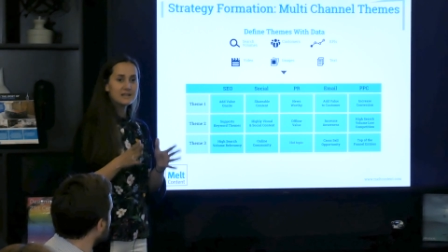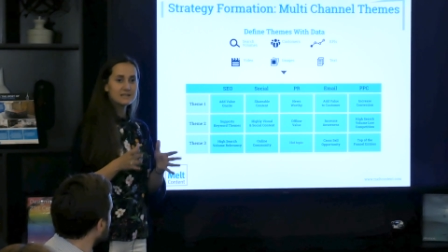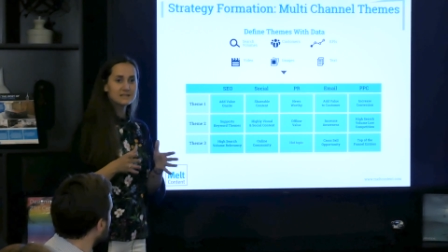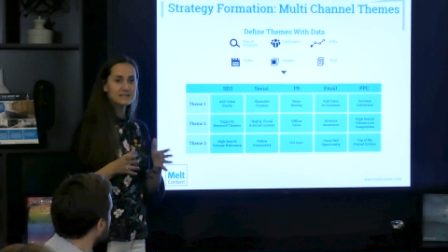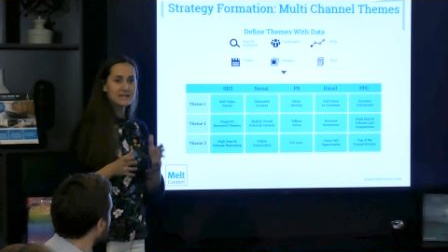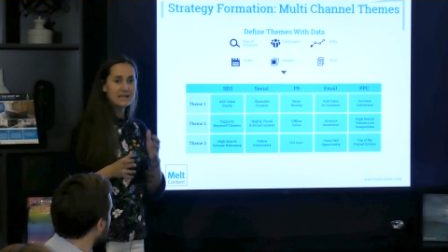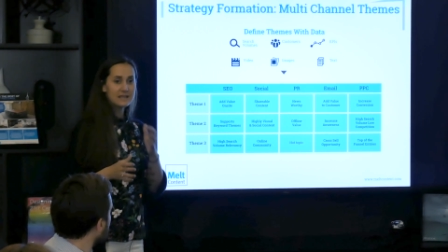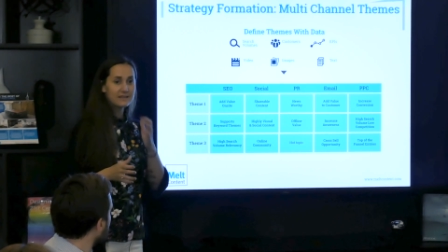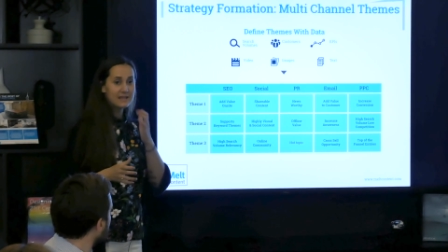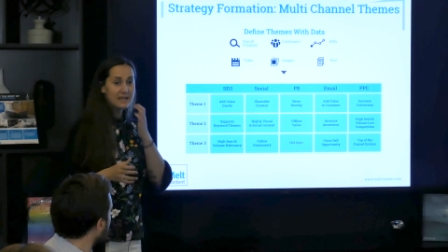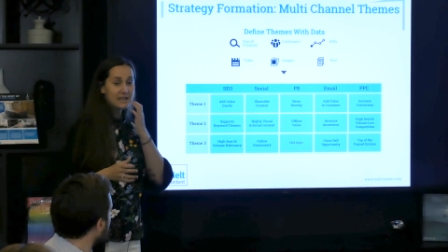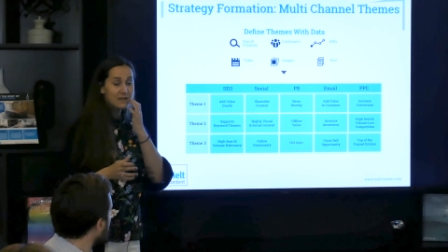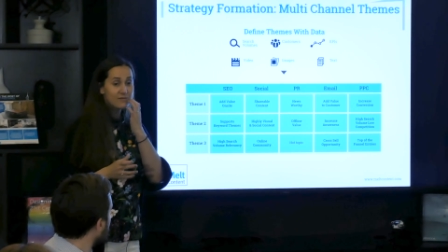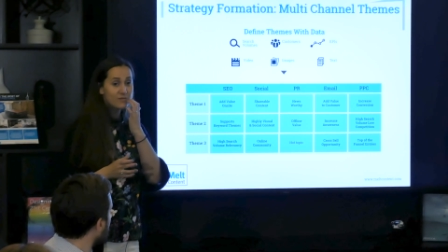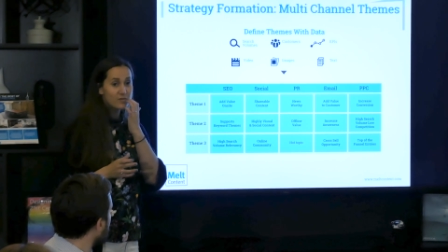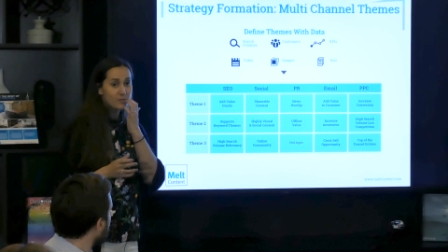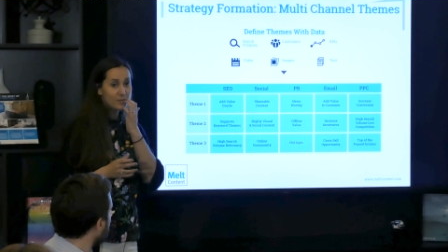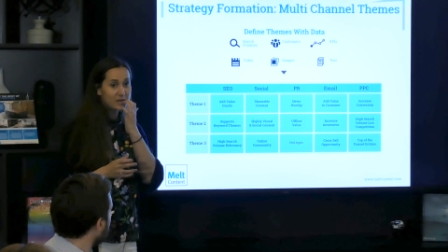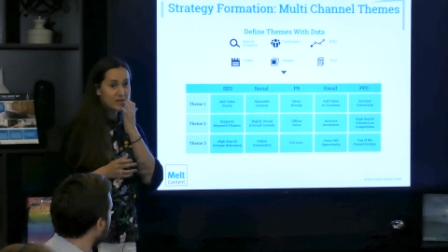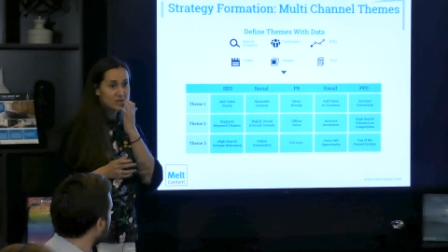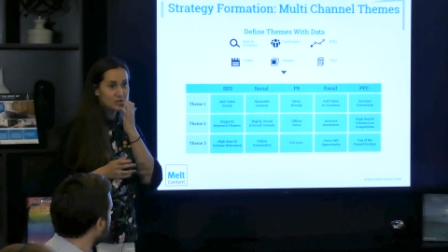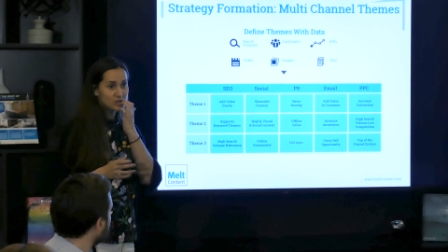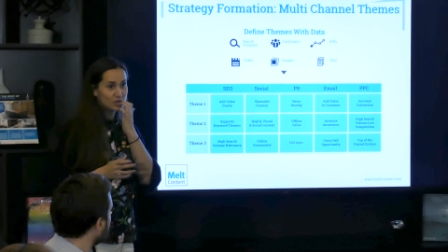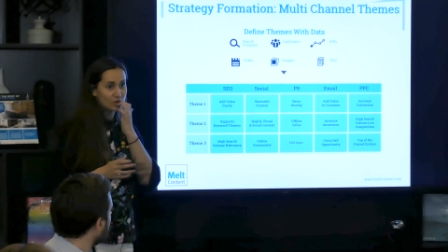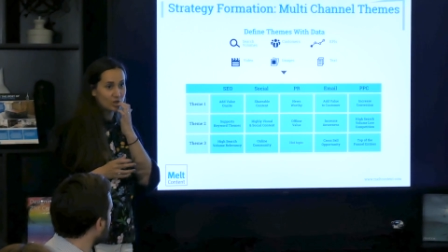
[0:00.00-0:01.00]
that
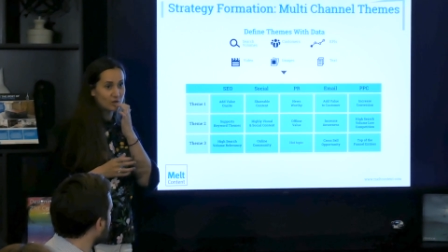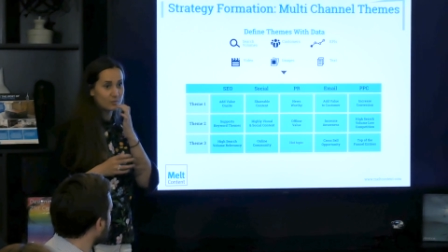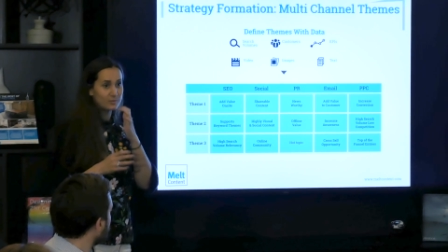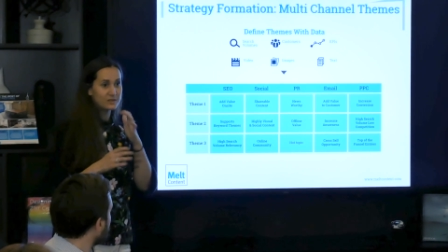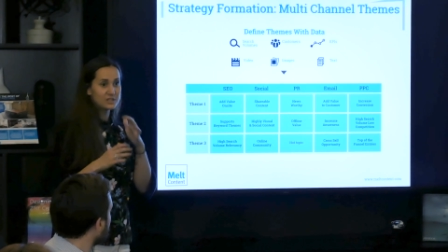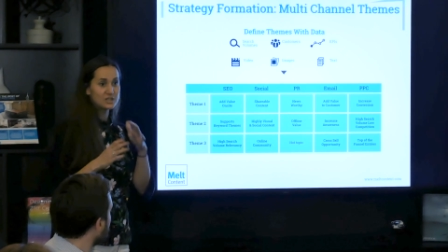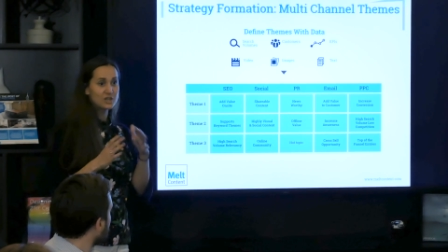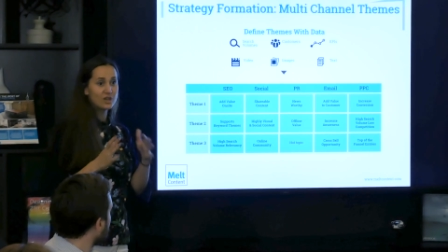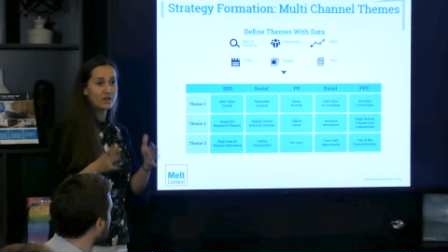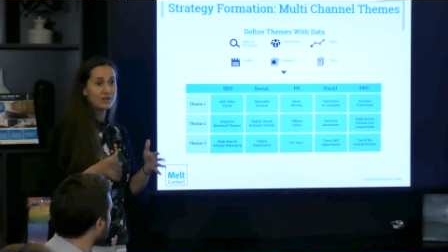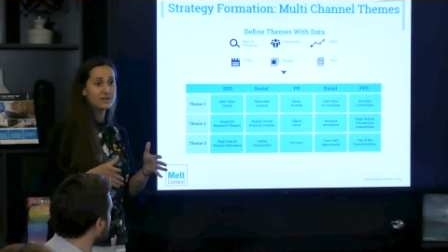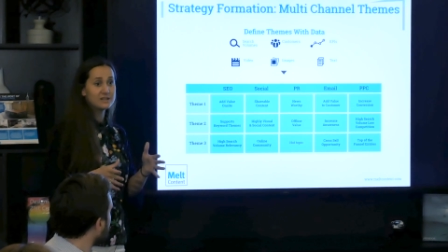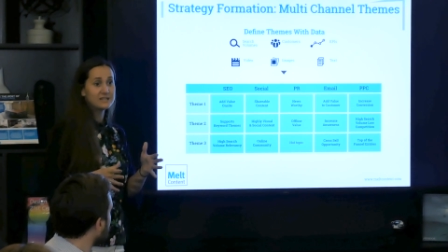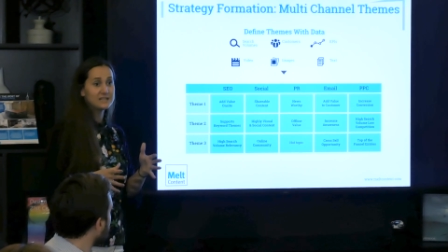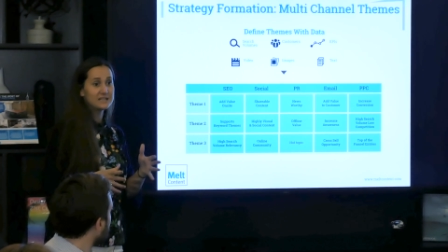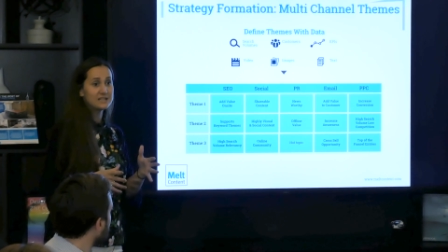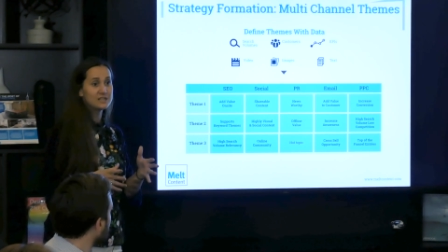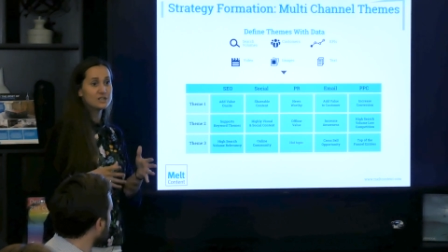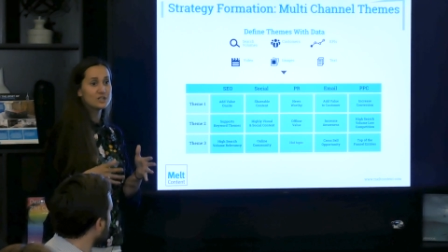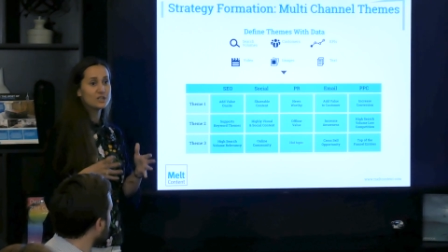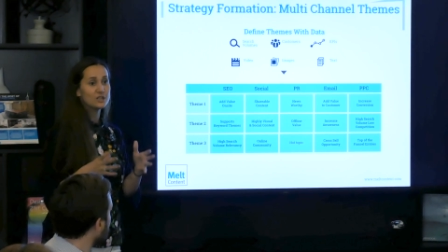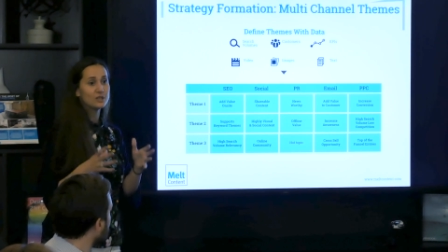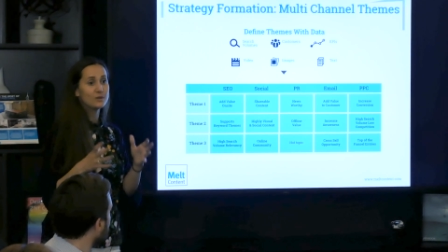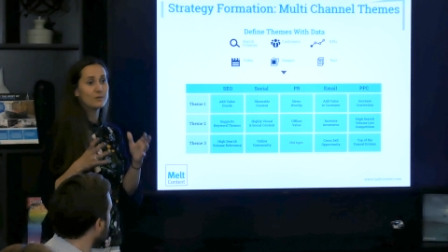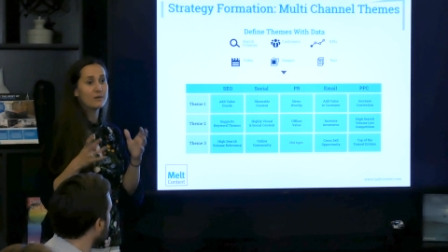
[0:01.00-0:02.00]
information could be turned
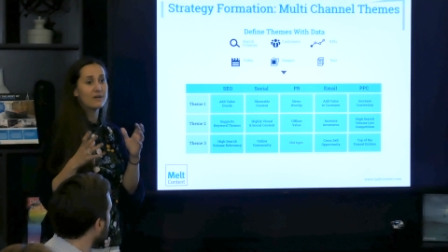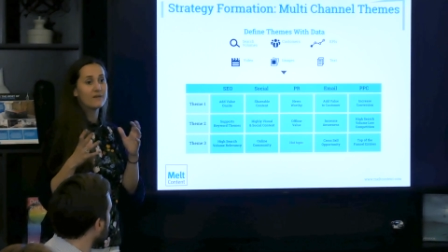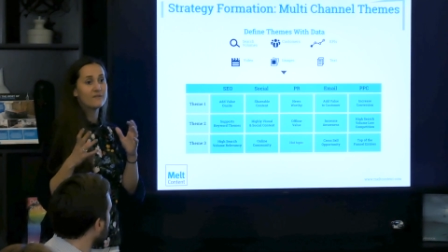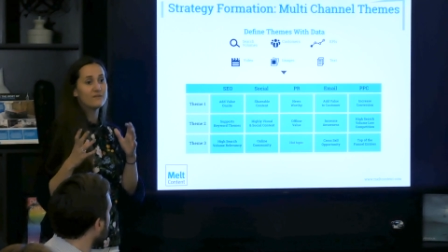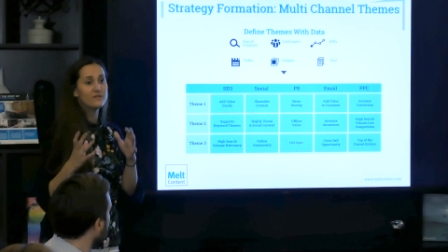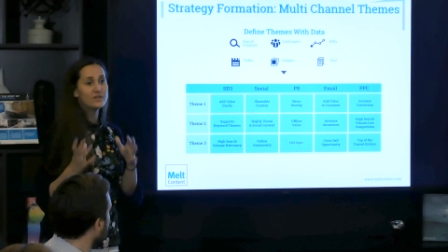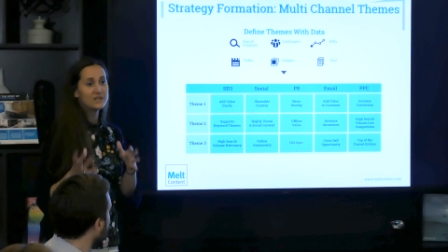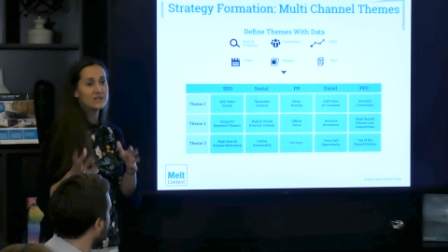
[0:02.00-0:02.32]
into a